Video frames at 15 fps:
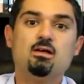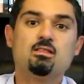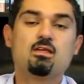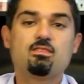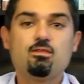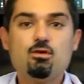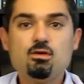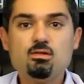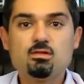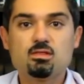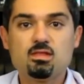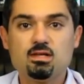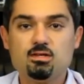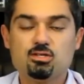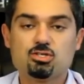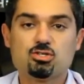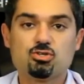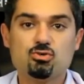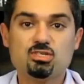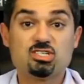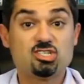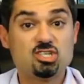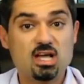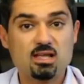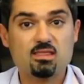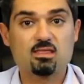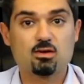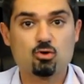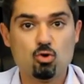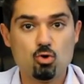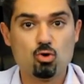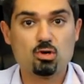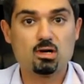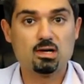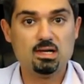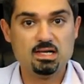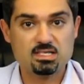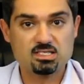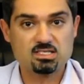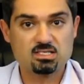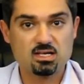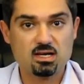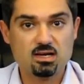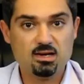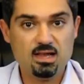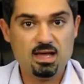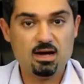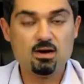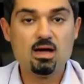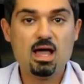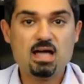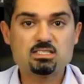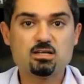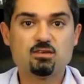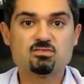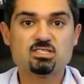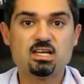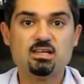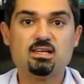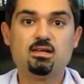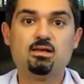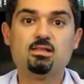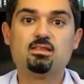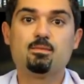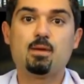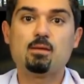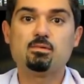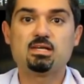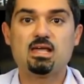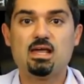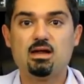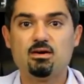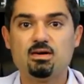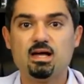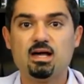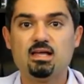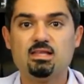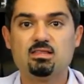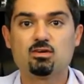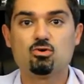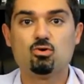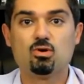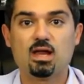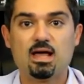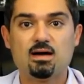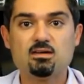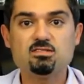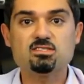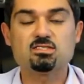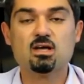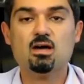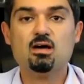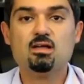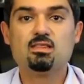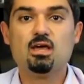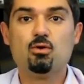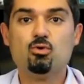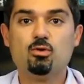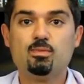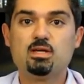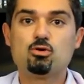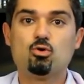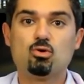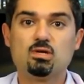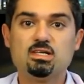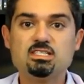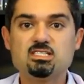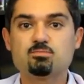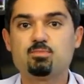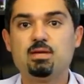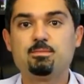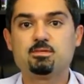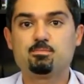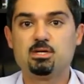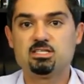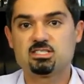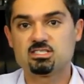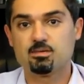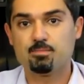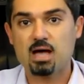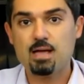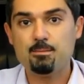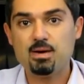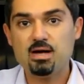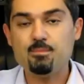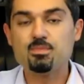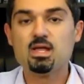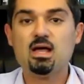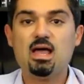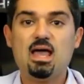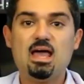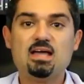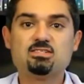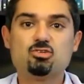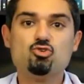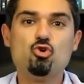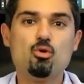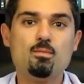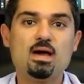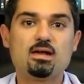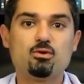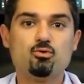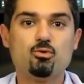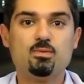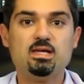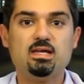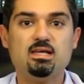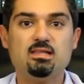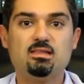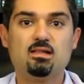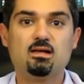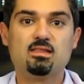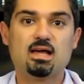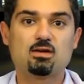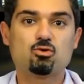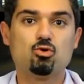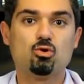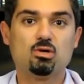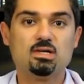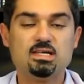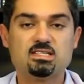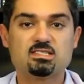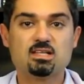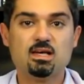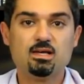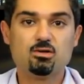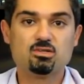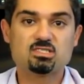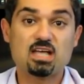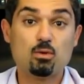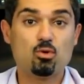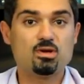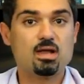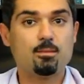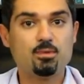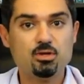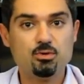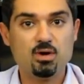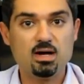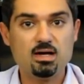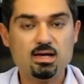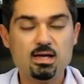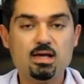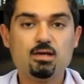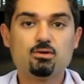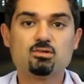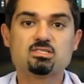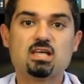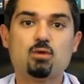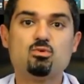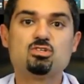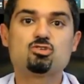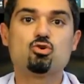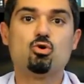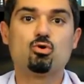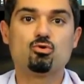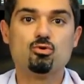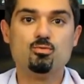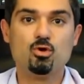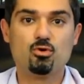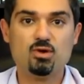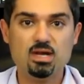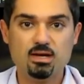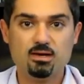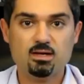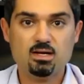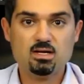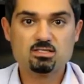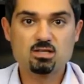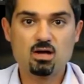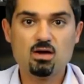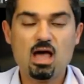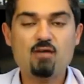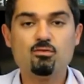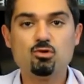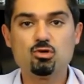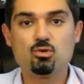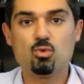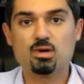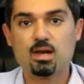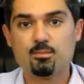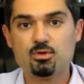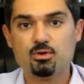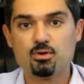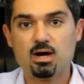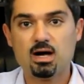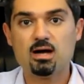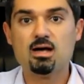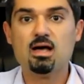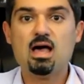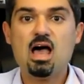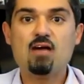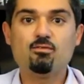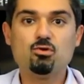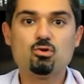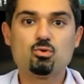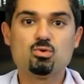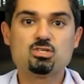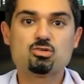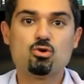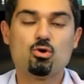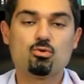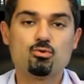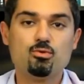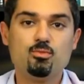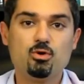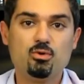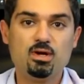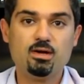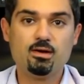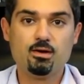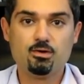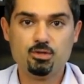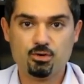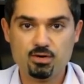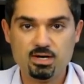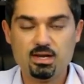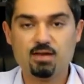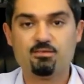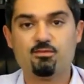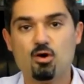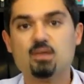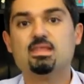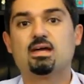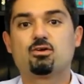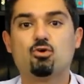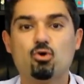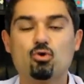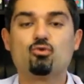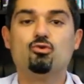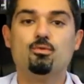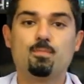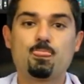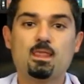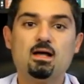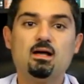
The third thing you should do is check the court list. Now, as I've said, in the public area in the courthouse, there will be court lists, pieces of paper, and your matter will be in that court list. It'll say what number you are, it'll say which courtroom you're in. So have a look at what number you are, have a look which courtroom you're in, you're in and find that courtroom.